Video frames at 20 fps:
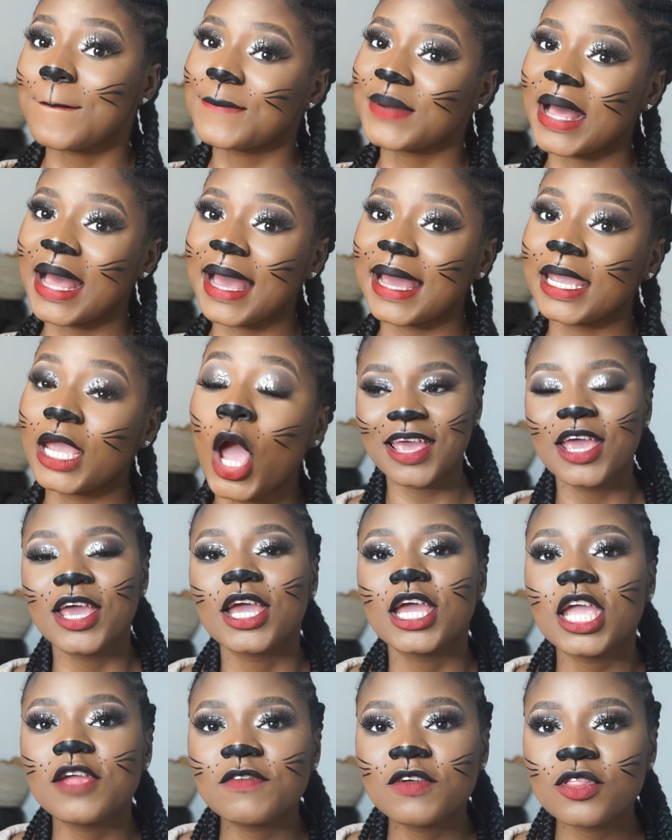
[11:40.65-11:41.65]
Bye.
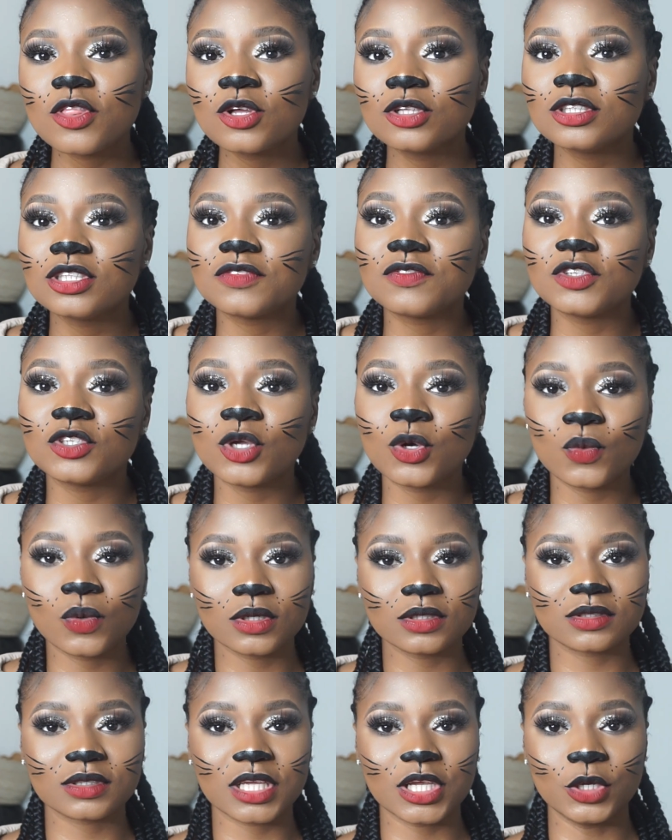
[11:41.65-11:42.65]
Even though this video
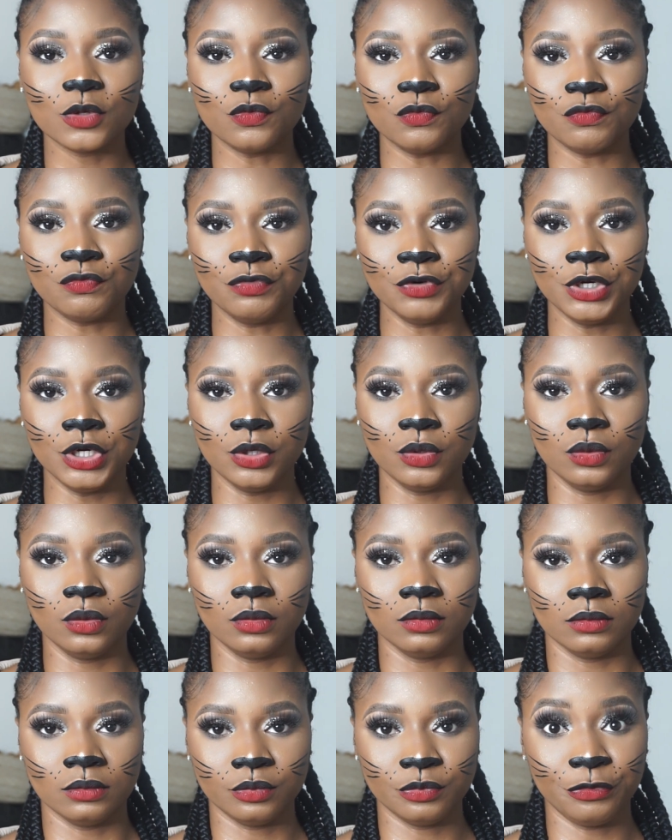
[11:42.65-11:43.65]
was a
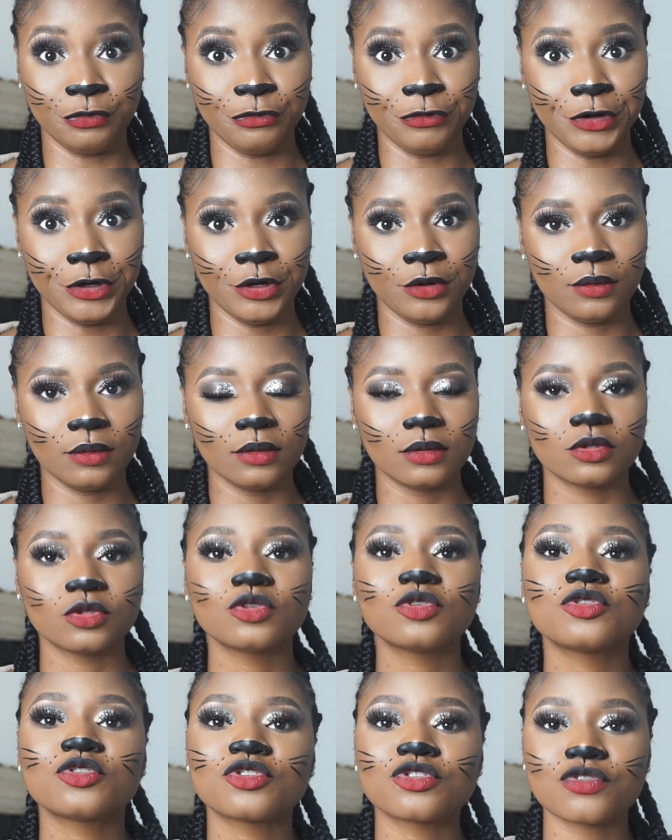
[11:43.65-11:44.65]
real
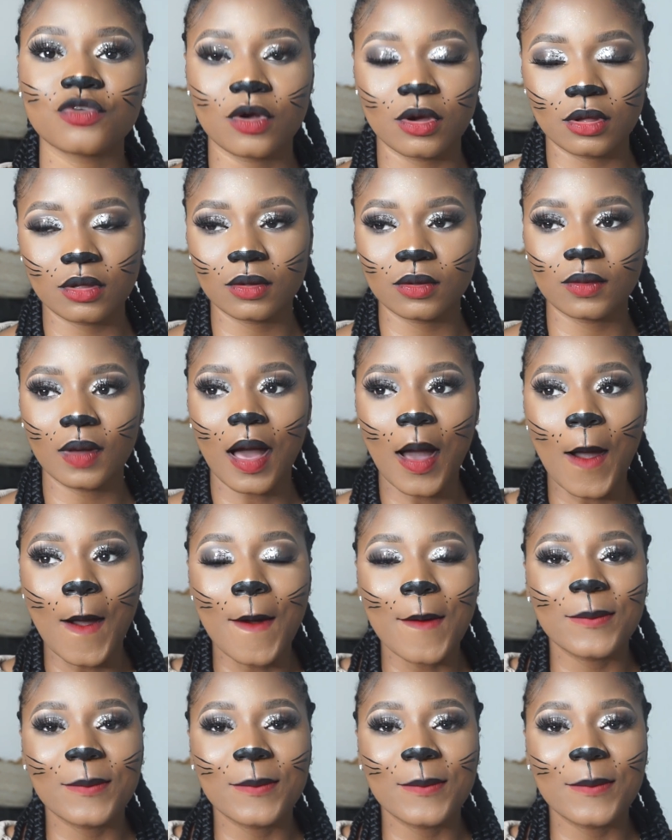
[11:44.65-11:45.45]
struggle,